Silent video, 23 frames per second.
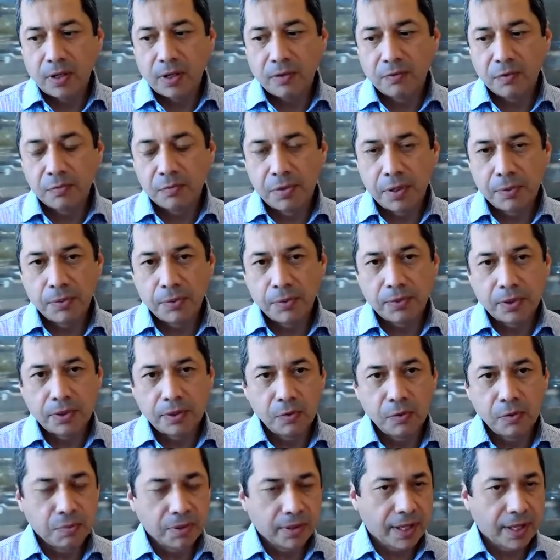for people
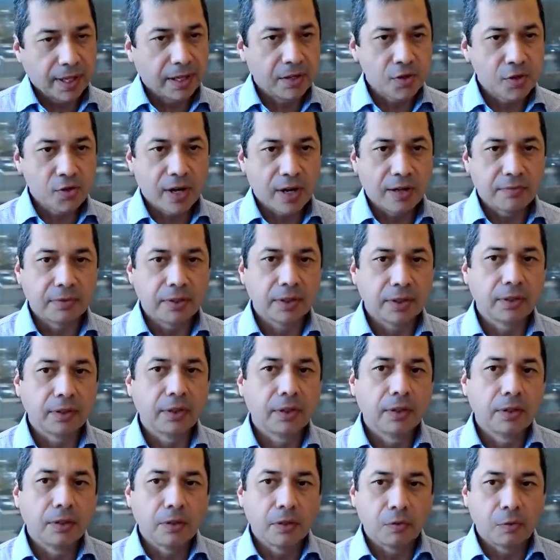who plan on traveling
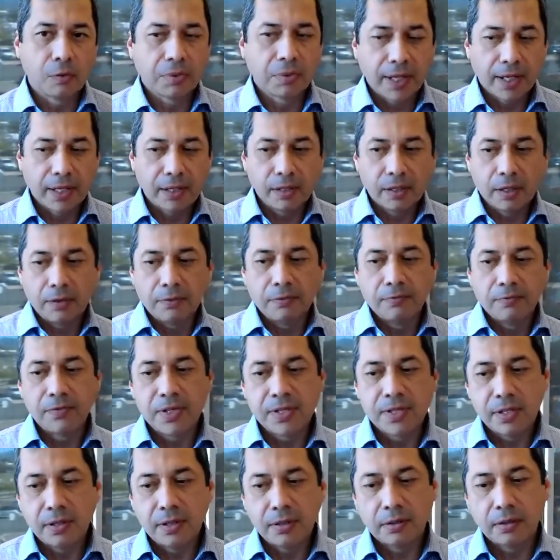or planning on
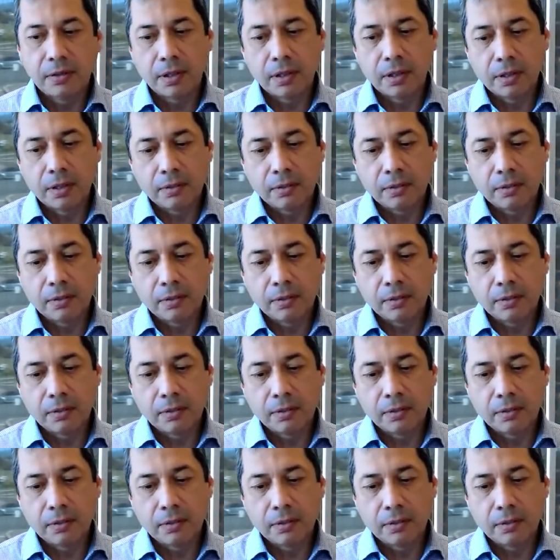visiting